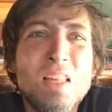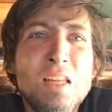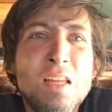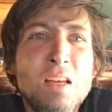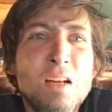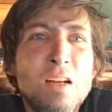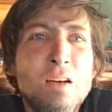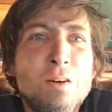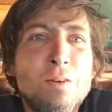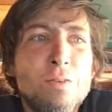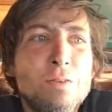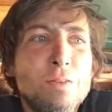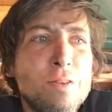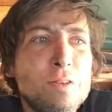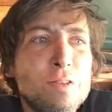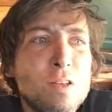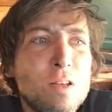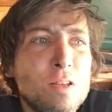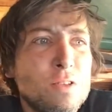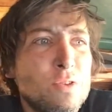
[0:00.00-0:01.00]
you know,
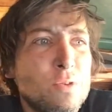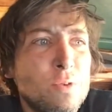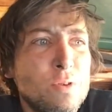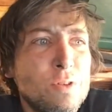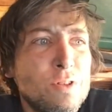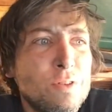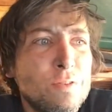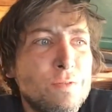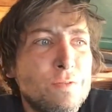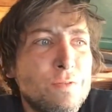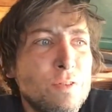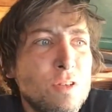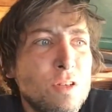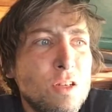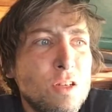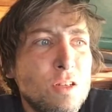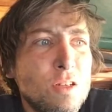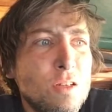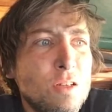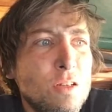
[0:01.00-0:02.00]
there's all sorts of
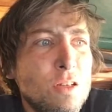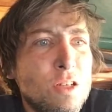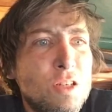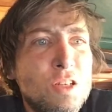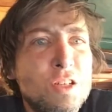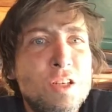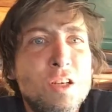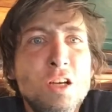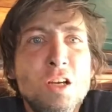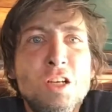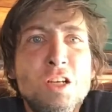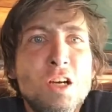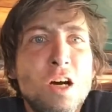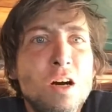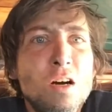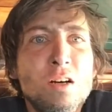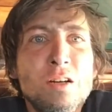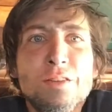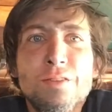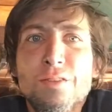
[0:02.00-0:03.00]

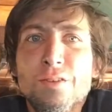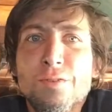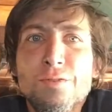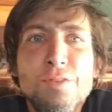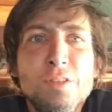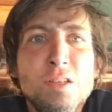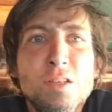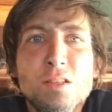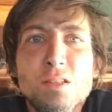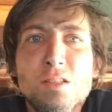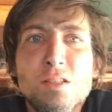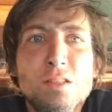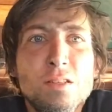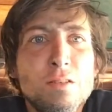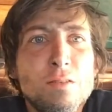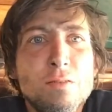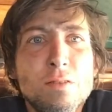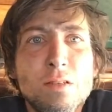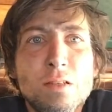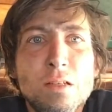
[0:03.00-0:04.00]
car enthusiast
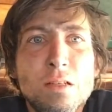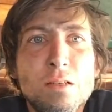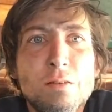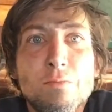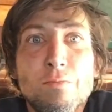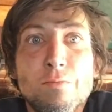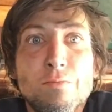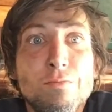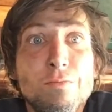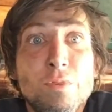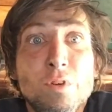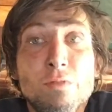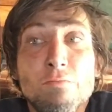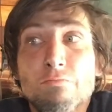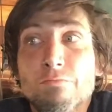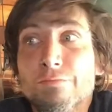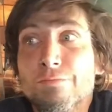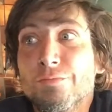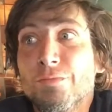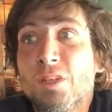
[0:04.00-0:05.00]

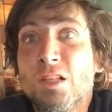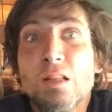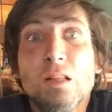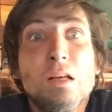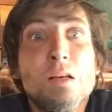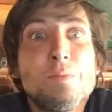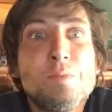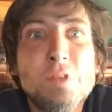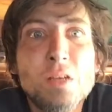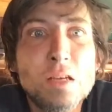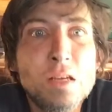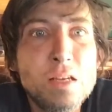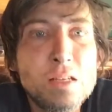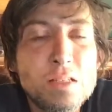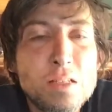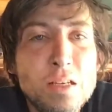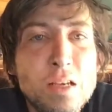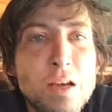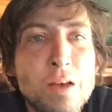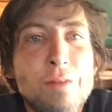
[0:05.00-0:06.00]
clubs that
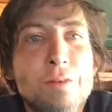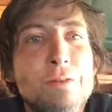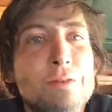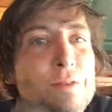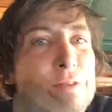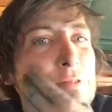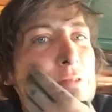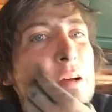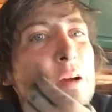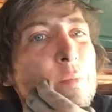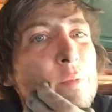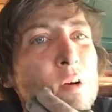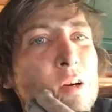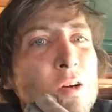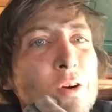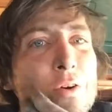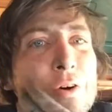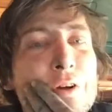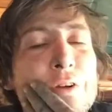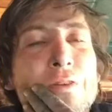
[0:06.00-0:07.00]
get together in the summer
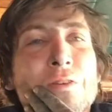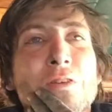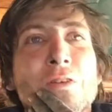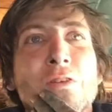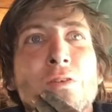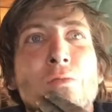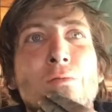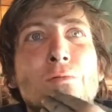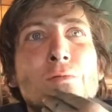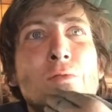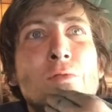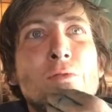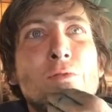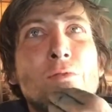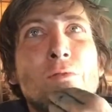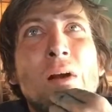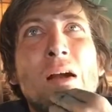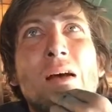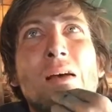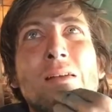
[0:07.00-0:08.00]
and go on
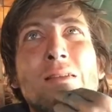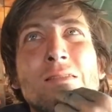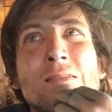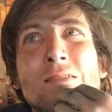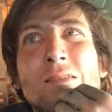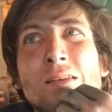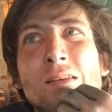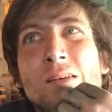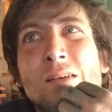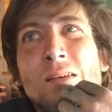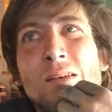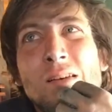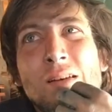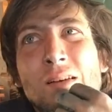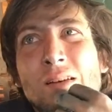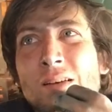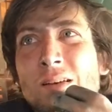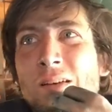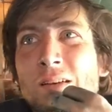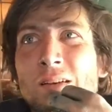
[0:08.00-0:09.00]
rides.
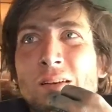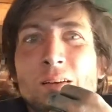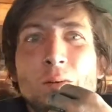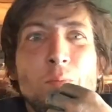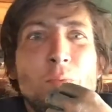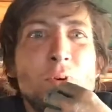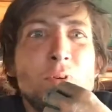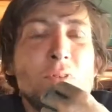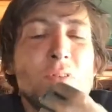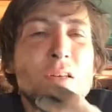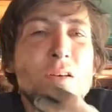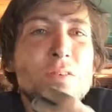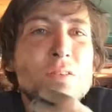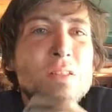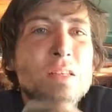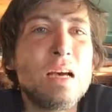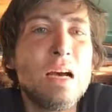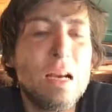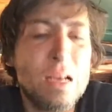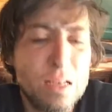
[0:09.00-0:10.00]
Most of
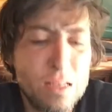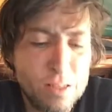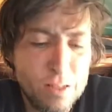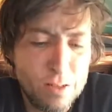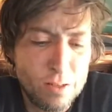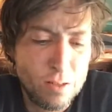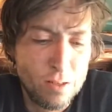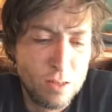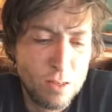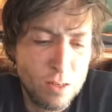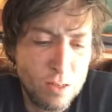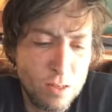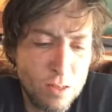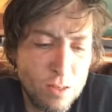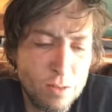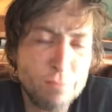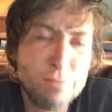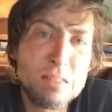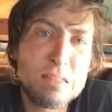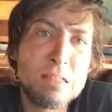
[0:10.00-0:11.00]
those guys
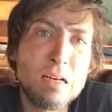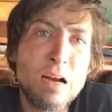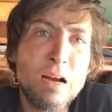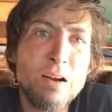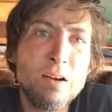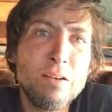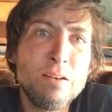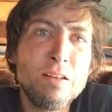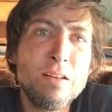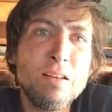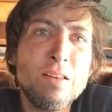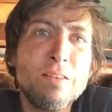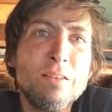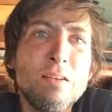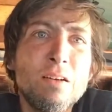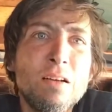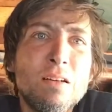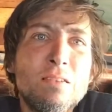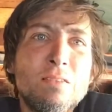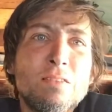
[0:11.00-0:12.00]
are retired and in
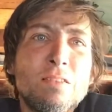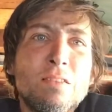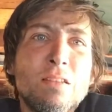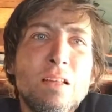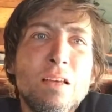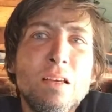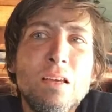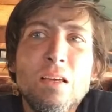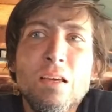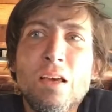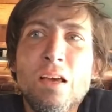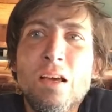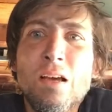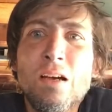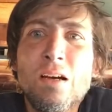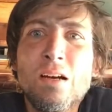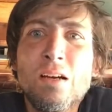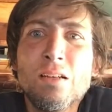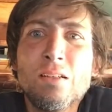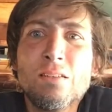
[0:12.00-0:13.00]
their elderly,
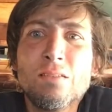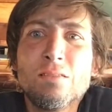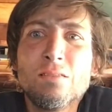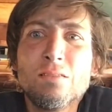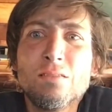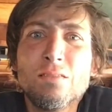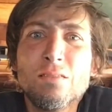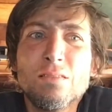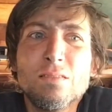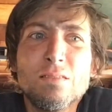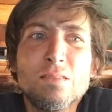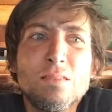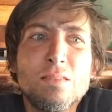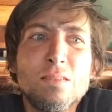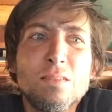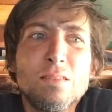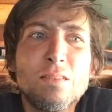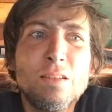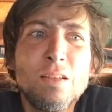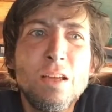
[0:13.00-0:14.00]
and,
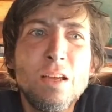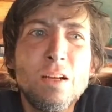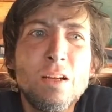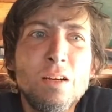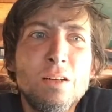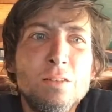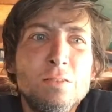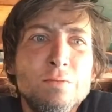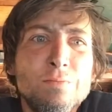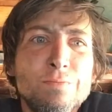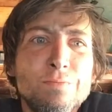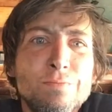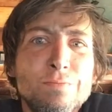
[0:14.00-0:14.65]
you know,